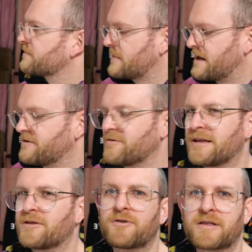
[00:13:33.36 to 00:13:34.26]
I didn't really
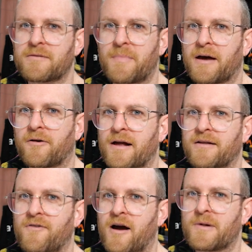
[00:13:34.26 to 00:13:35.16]
look at the background
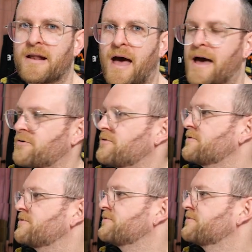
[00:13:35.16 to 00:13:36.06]
environment at
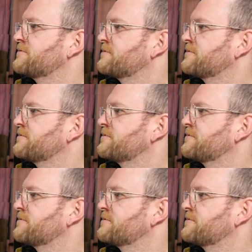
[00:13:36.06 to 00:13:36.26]
all.